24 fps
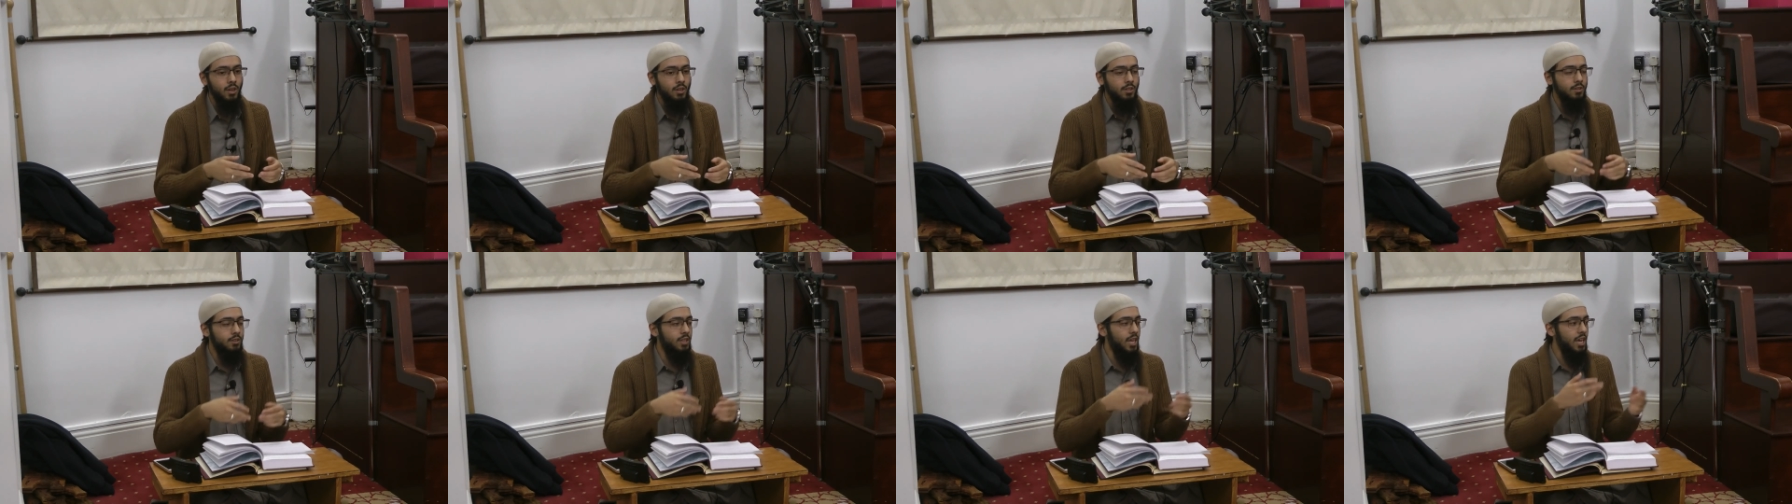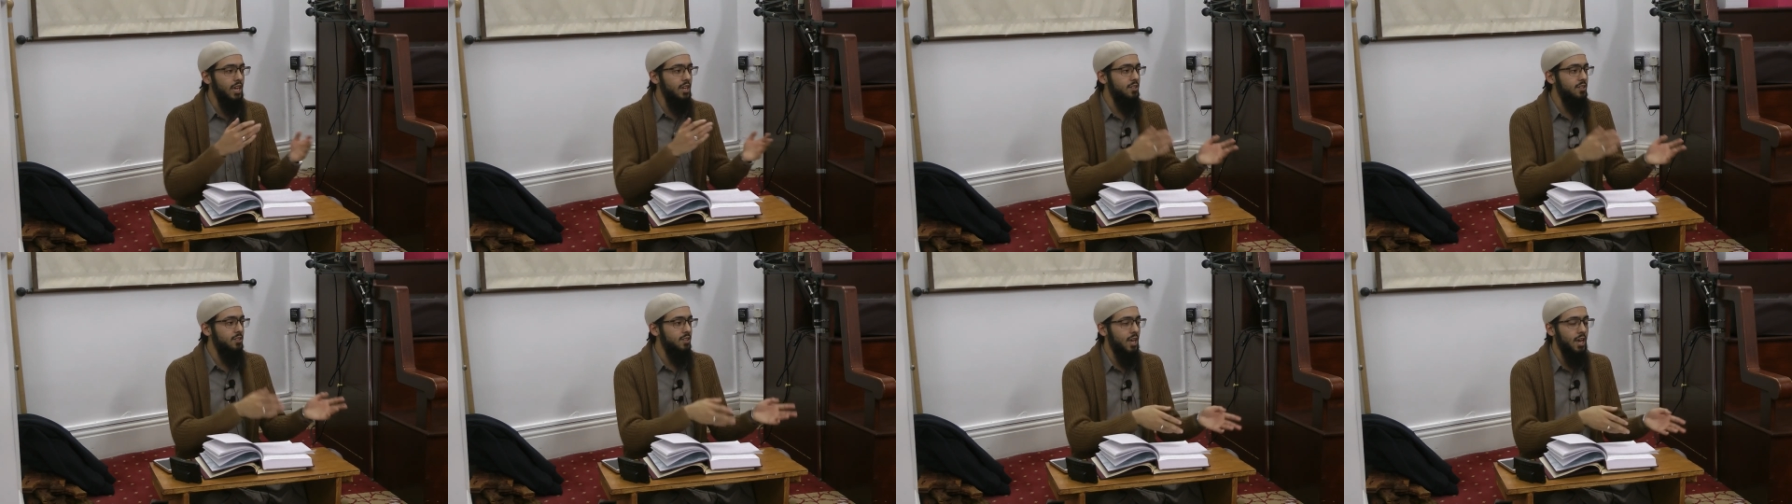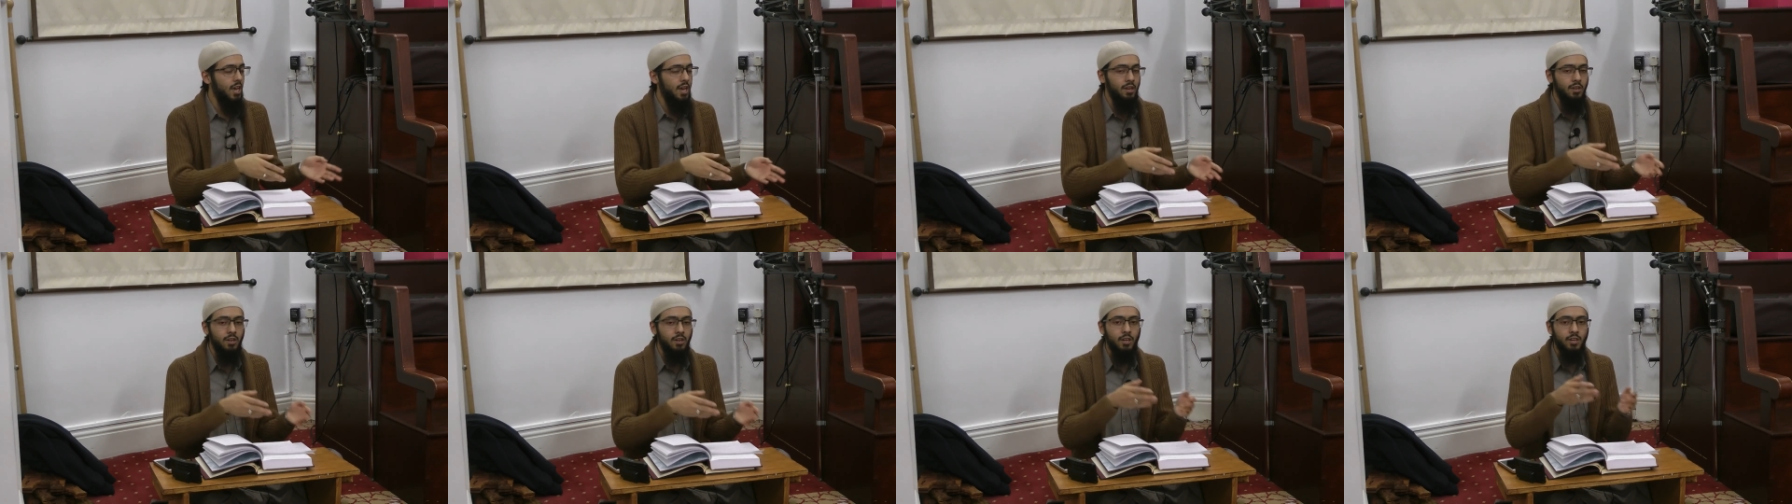they
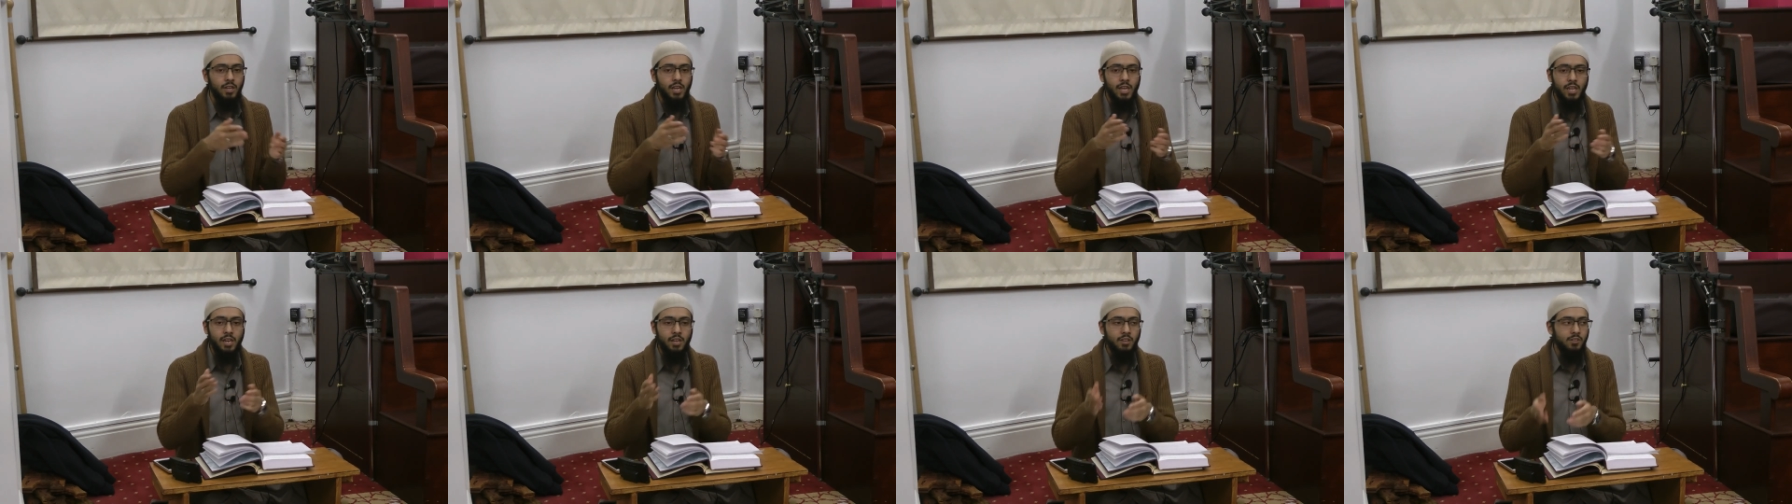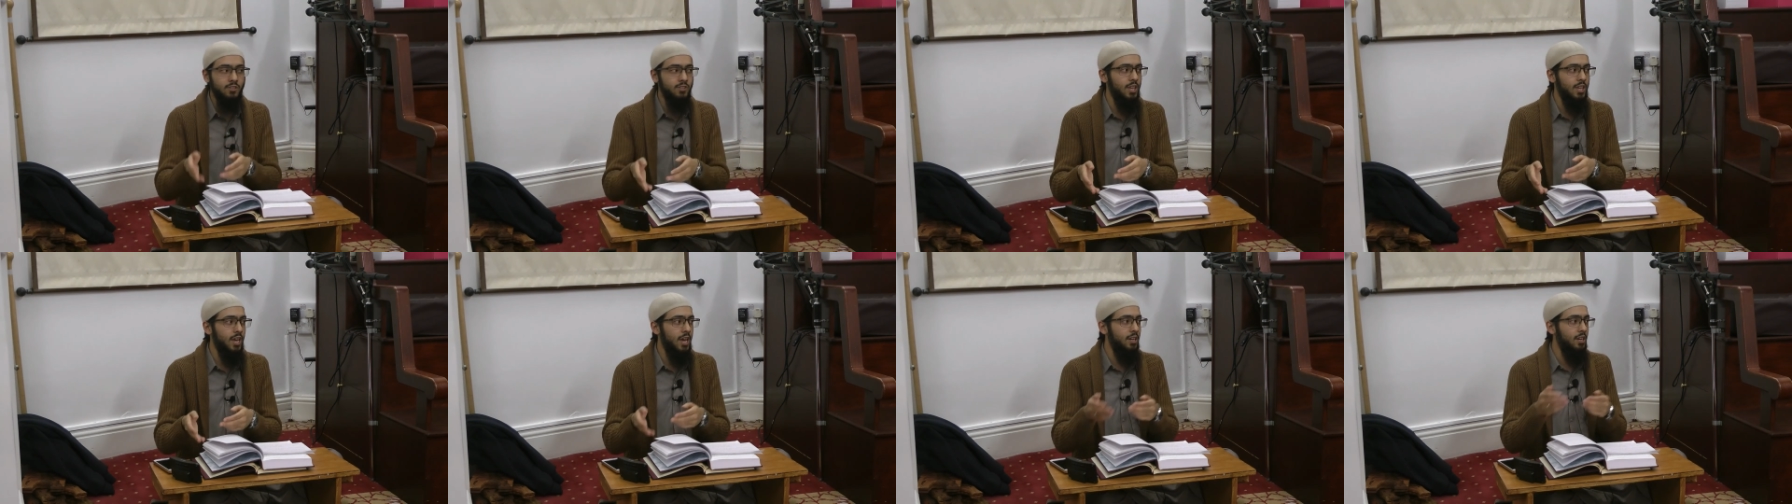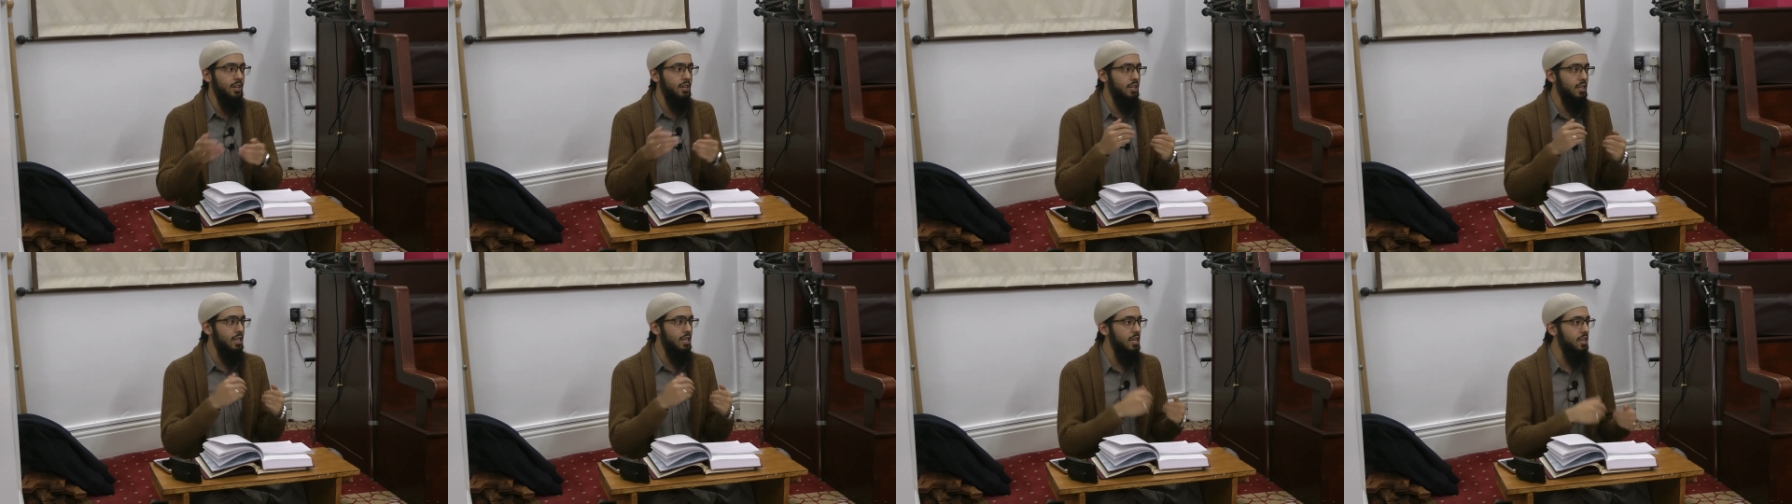said and it is said
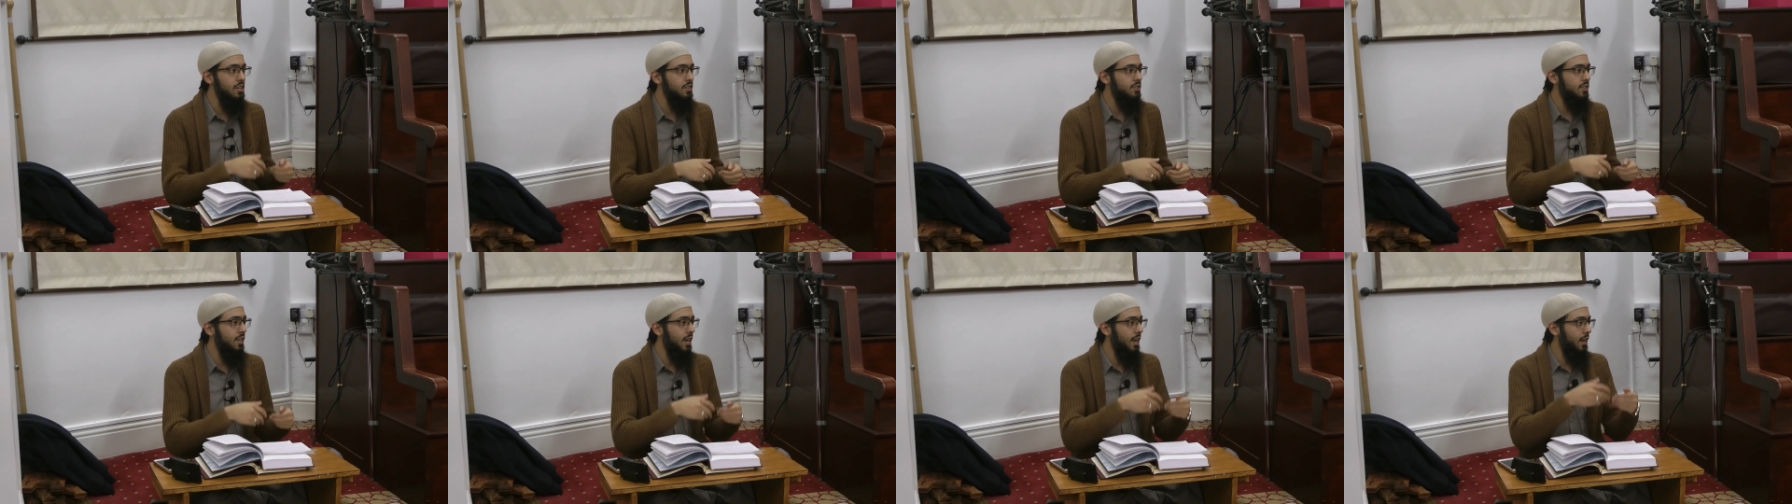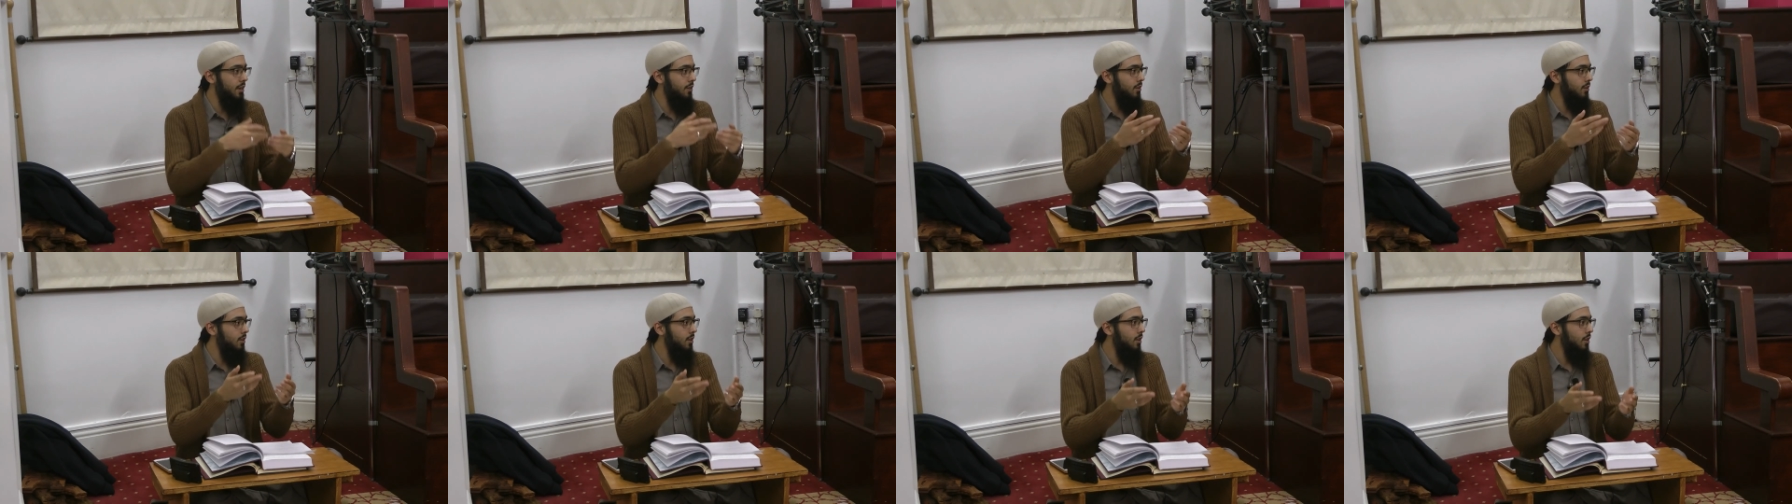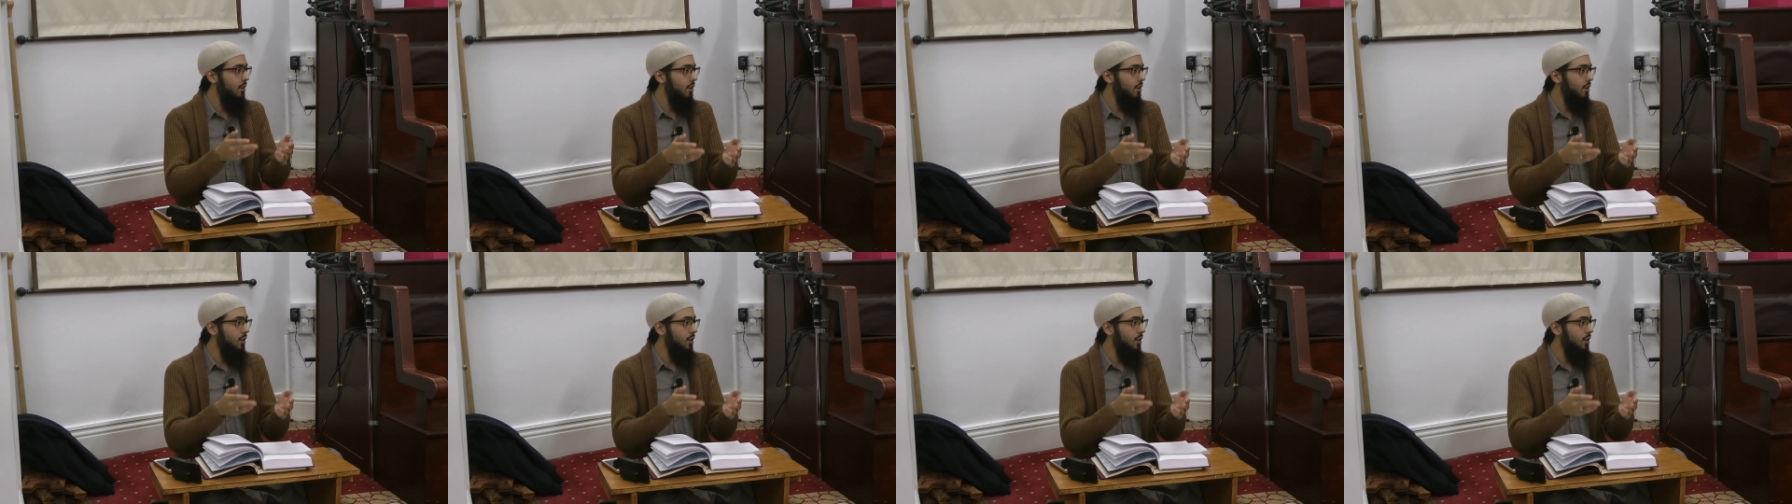and he said.